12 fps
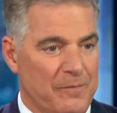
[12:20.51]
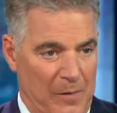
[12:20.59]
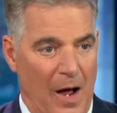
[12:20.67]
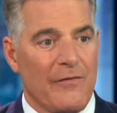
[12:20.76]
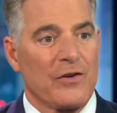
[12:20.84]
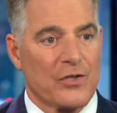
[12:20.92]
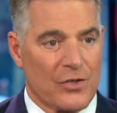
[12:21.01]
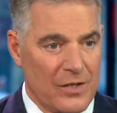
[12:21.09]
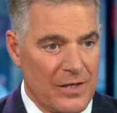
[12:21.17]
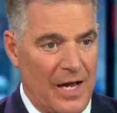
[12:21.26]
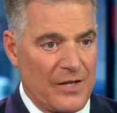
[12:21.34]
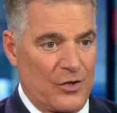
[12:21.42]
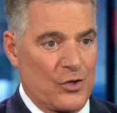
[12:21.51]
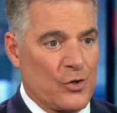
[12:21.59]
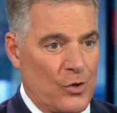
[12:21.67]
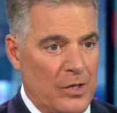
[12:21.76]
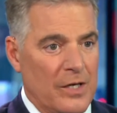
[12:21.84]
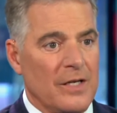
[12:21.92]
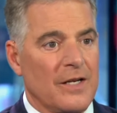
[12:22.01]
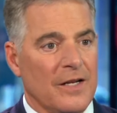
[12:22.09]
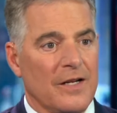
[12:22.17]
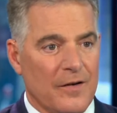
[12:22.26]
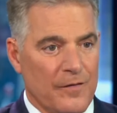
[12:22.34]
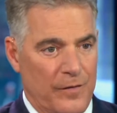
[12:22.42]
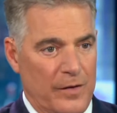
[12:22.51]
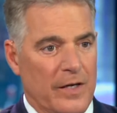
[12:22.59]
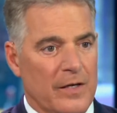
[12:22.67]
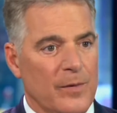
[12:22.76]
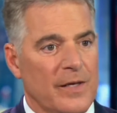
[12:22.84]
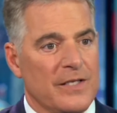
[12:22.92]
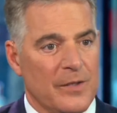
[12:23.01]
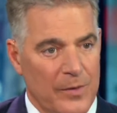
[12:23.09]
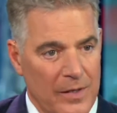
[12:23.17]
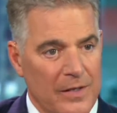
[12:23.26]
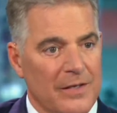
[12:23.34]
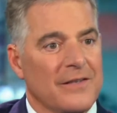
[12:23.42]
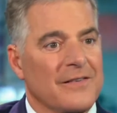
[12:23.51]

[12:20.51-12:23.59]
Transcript: obviously, as an attorney for the NAACP?